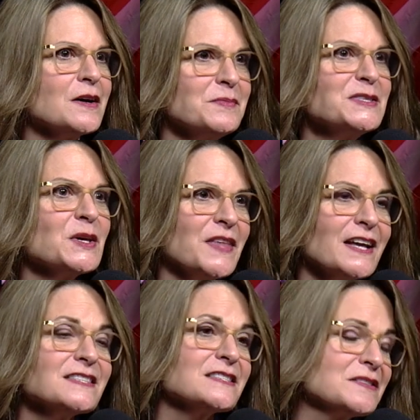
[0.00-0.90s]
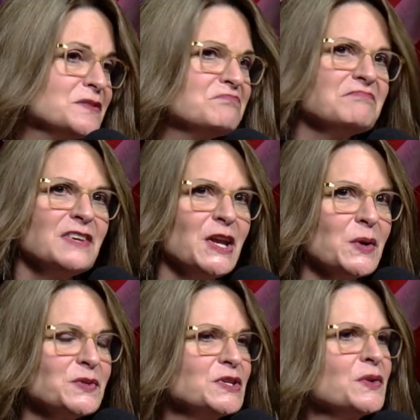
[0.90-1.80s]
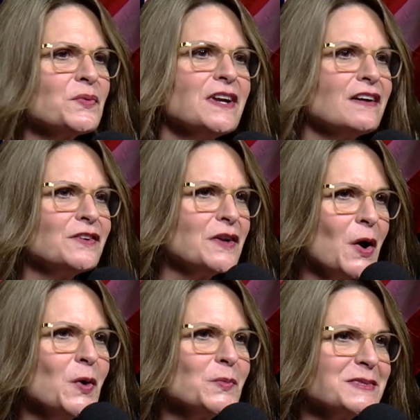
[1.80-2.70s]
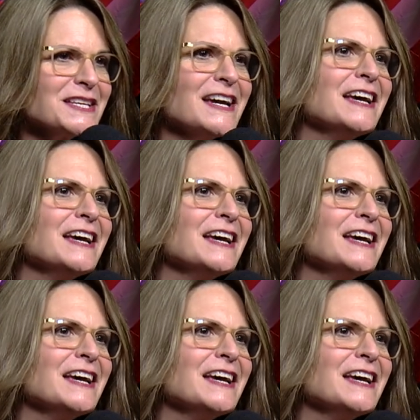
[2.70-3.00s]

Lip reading: So that's 200-300 homes